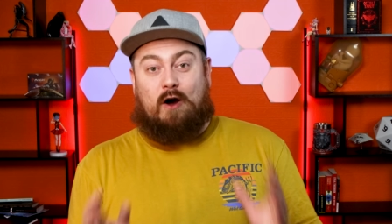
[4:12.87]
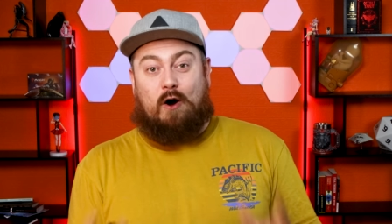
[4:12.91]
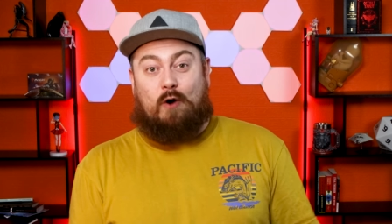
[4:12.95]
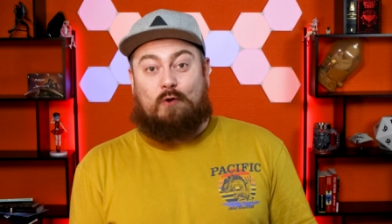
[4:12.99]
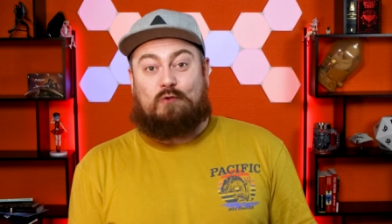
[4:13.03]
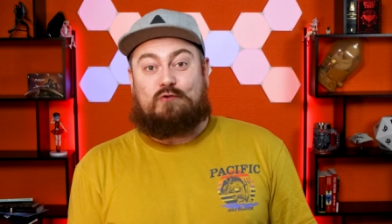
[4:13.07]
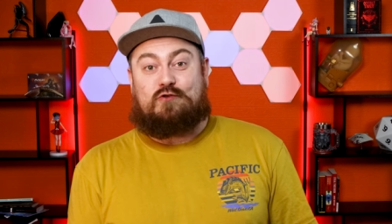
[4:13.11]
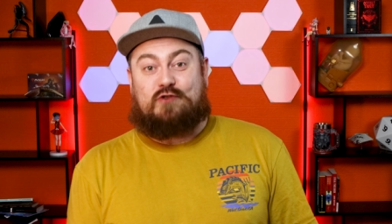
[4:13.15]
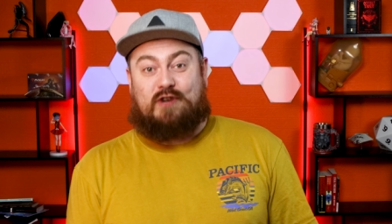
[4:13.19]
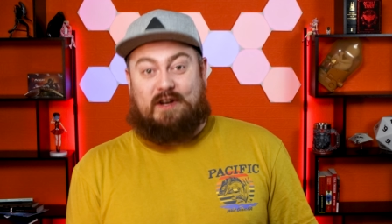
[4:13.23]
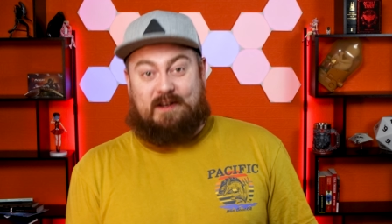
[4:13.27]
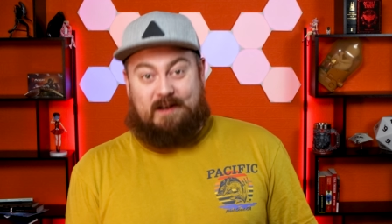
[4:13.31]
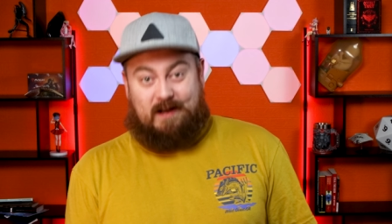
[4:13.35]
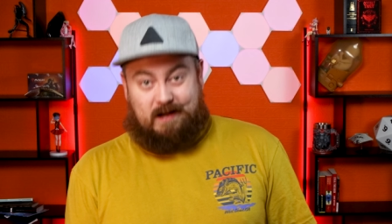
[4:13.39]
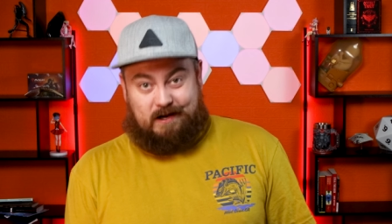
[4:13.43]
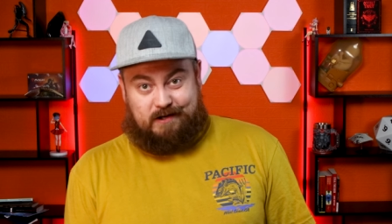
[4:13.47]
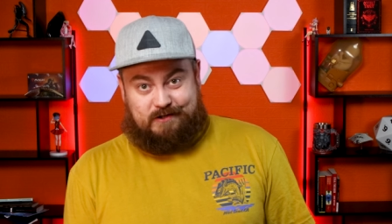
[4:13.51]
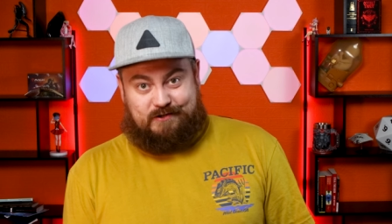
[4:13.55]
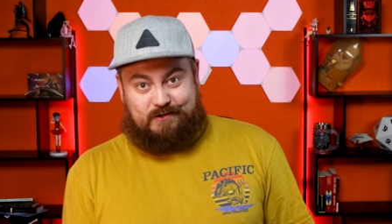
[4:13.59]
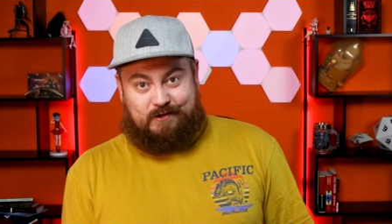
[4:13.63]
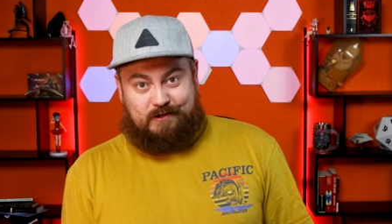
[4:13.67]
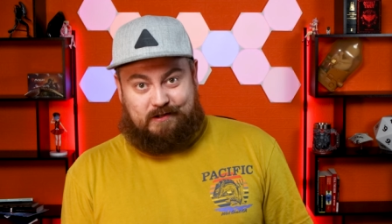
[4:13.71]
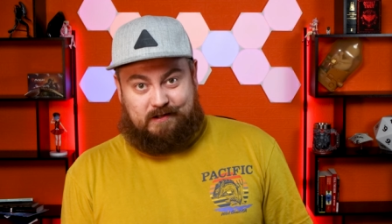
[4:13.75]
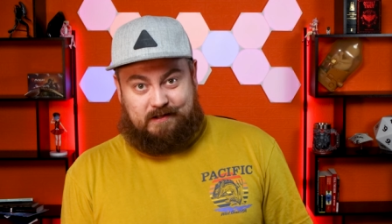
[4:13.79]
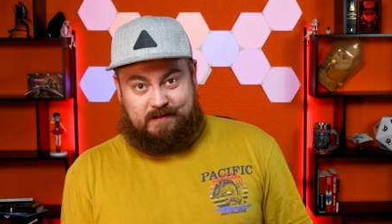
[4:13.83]
ultra
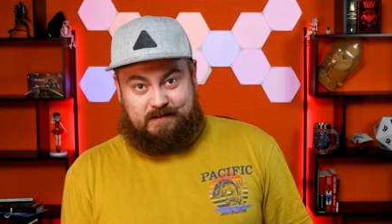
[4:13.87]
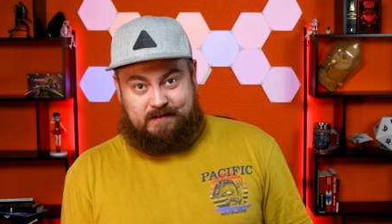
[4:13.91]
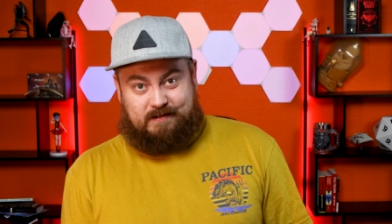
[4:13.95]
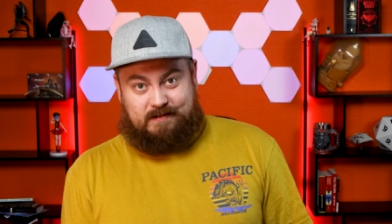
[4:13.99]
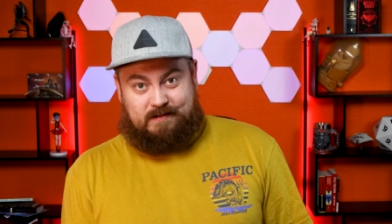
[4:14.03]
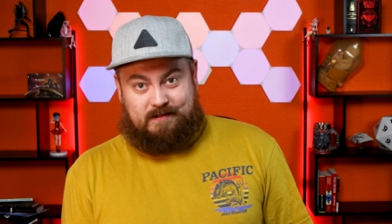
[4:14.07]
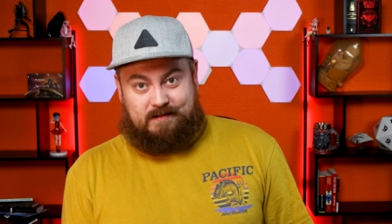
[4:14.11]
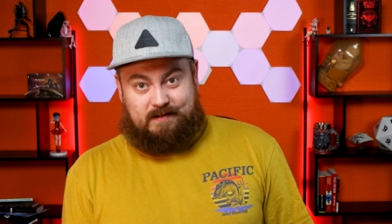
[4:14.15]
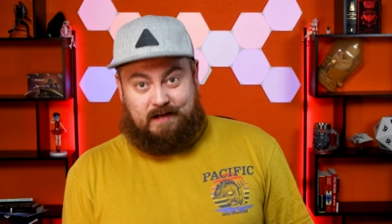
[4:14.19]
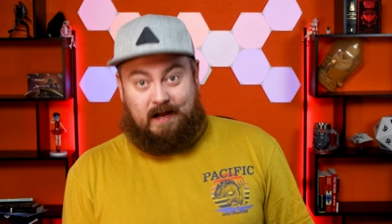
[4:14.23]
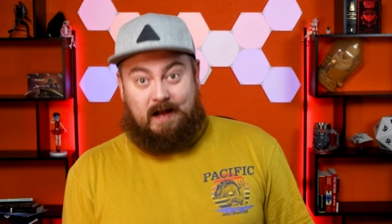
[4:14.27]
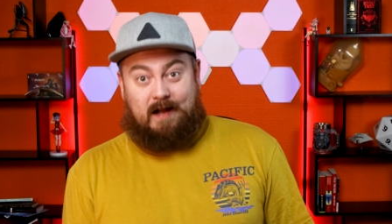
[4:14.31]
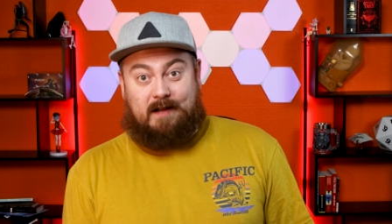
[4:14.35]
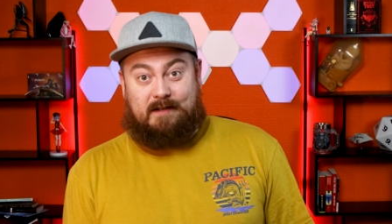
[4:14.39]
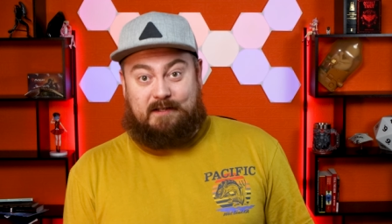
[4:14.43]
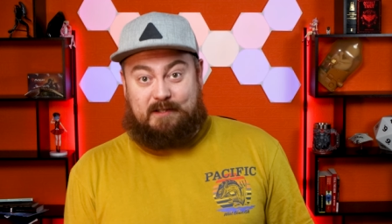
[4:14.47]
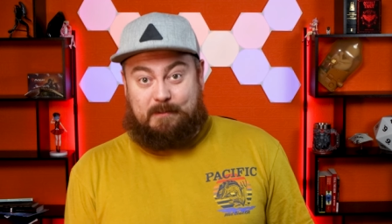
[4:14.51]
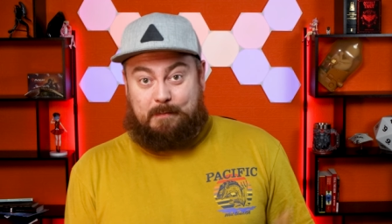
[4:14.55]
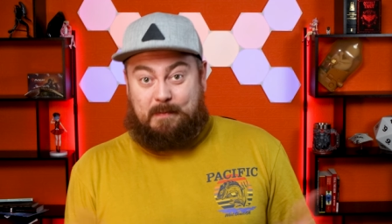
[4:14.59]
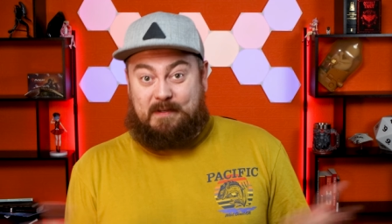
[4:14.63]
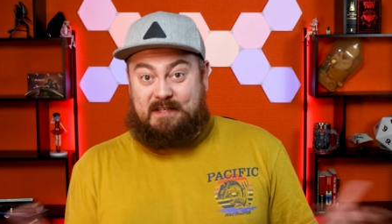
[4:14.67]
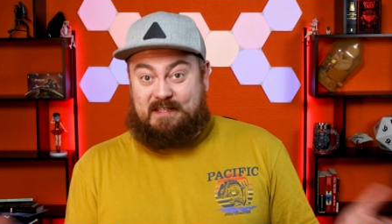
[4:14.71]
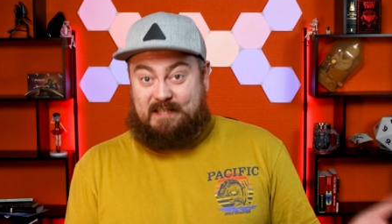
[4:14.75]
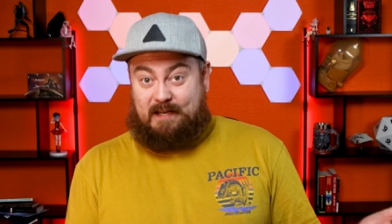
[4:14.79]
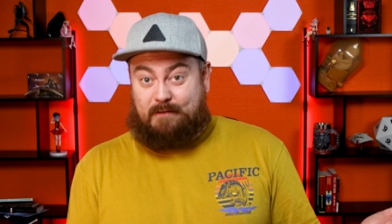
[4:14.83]
nationalists and
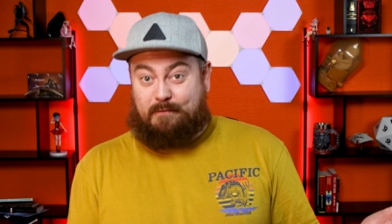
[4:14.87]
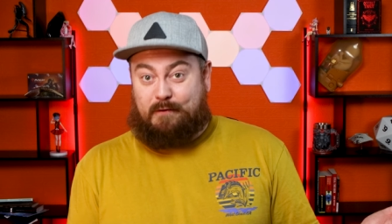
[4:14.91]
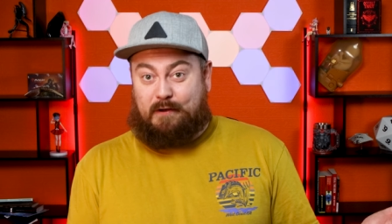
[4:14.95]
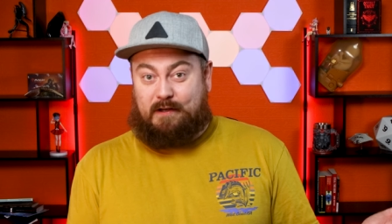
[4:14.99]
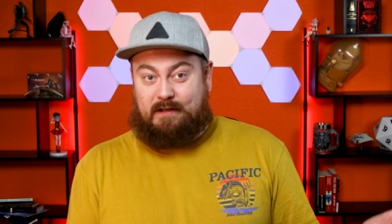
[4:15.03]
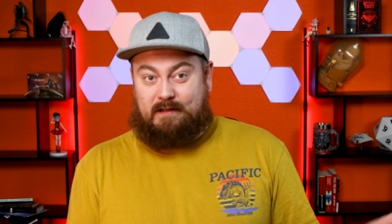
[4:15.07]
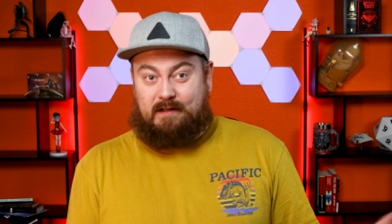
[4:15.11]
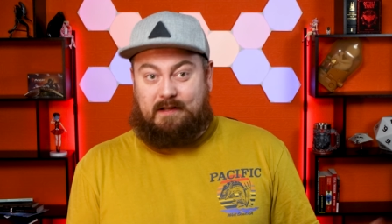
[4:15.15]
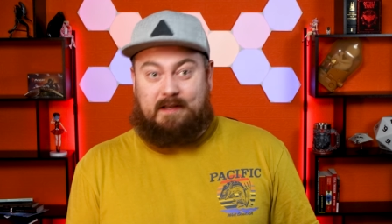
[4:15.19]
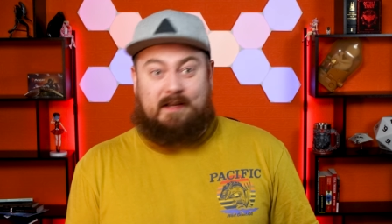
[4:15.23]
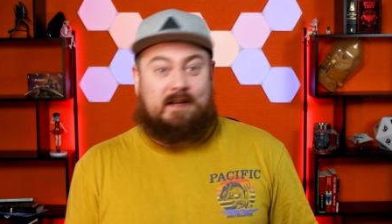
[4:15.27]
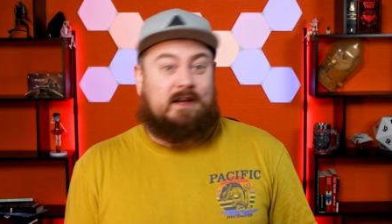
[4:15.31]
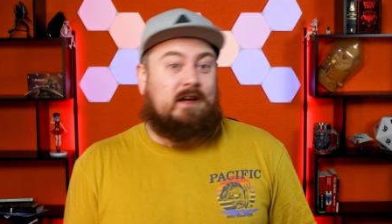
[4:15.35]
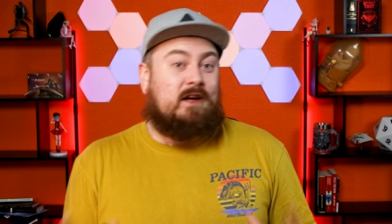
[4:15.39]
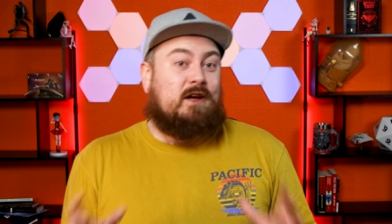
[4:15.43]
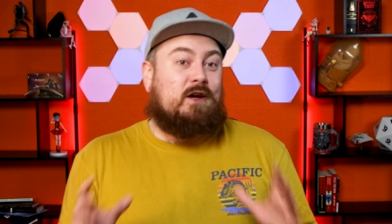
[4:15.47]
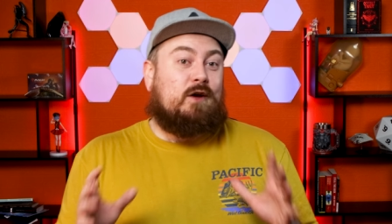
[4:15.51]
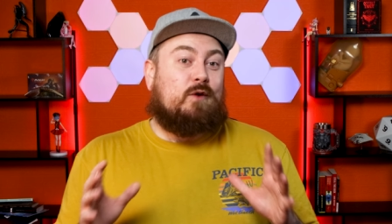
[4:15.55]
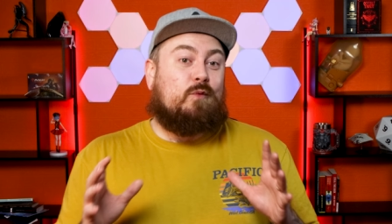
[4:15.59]
specifically